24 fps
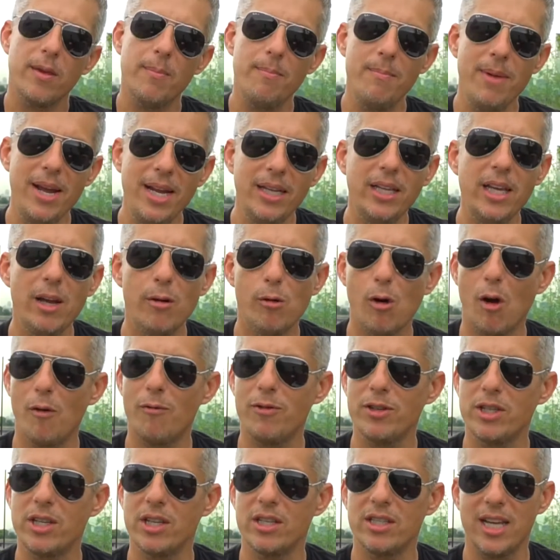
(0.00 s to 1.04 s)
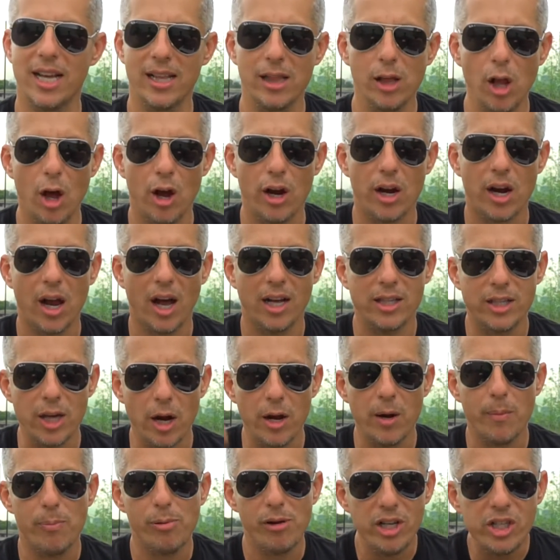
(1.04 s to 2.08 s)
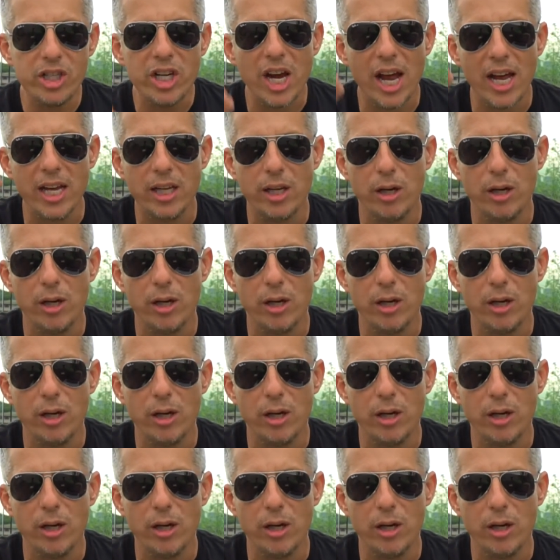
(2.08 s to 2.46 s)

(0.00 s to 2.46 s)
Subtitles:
the media officer said, look, I don't appreciate